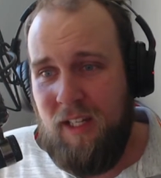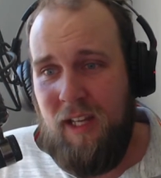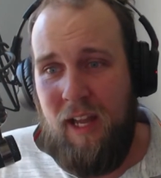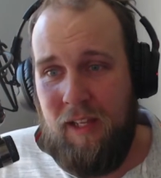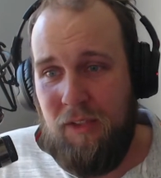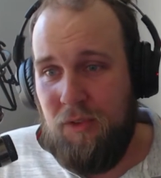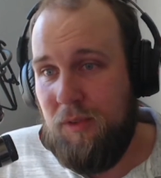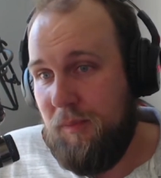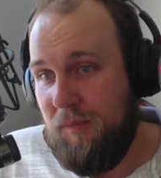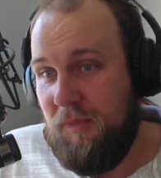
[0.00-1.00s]
and
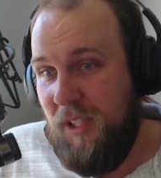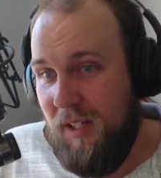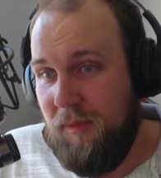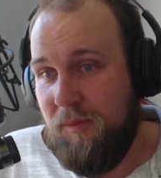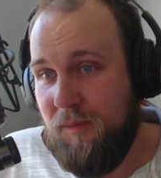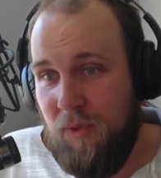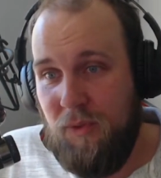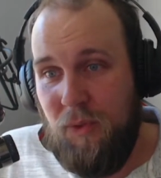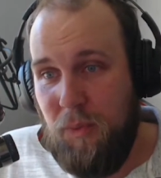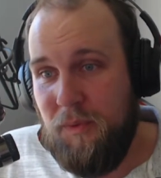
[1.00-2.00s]
yeah,
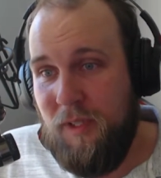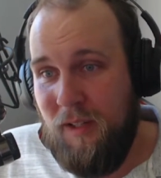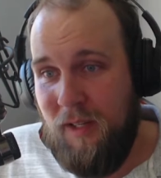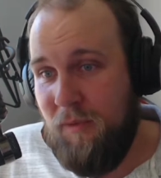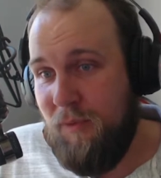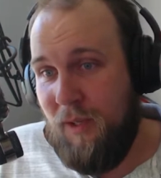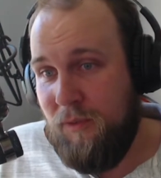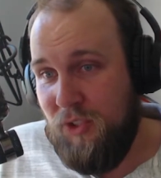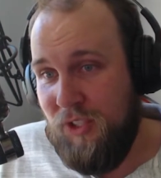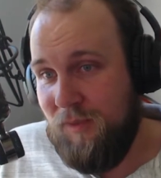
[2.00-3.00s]
you won't have
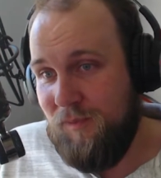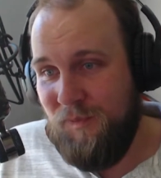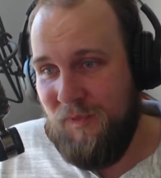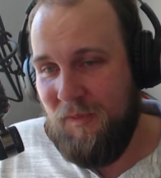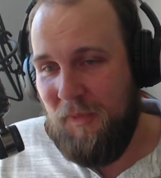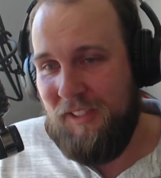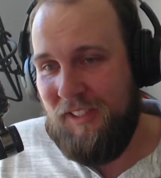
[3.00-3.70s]
5G. But